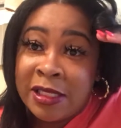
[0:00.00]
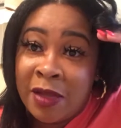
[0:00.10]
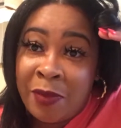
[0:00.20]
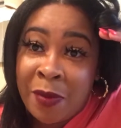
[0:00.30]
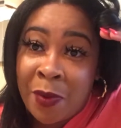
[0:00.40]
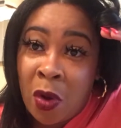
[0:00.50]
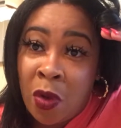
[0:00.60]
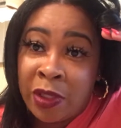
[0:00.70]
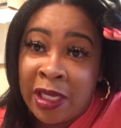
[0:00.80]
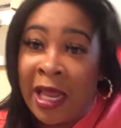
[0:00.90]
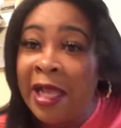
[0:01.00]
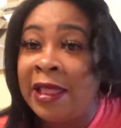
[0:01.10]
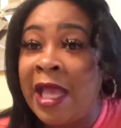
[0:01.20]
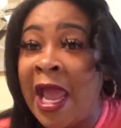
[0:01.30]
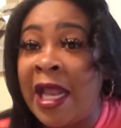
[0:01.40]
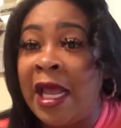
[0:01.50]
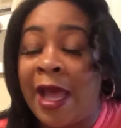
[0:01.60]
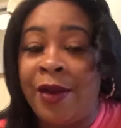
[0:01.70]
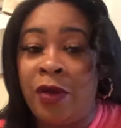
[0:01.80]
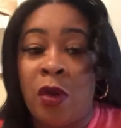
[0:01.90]
Some people hold it like that.
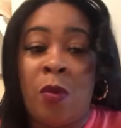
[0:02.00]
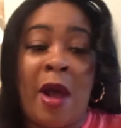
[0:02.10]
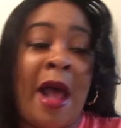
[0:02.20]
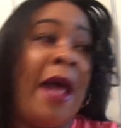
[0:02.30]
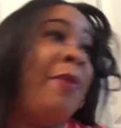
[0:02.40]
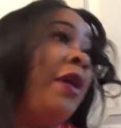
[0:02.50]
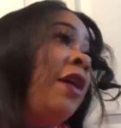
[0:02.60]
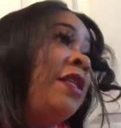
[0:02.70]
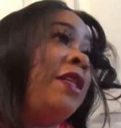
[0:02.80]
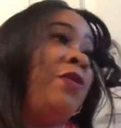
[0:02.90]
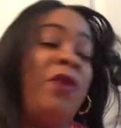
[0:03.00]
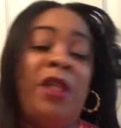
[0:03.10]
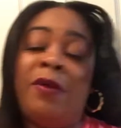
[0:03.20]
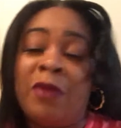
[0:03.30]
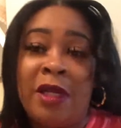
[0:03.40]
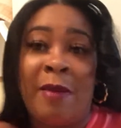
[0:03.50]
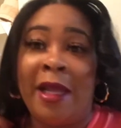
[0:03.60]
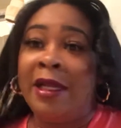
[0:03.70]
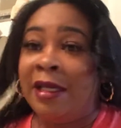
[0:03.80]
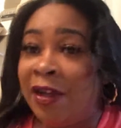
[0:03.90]
I don't know why, because it really wouldn't
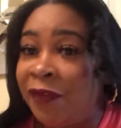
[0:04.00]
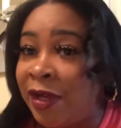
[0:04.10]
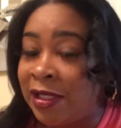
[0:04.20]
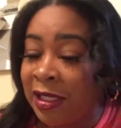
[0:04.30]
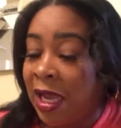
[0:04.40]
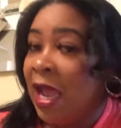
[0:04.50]
make a difference.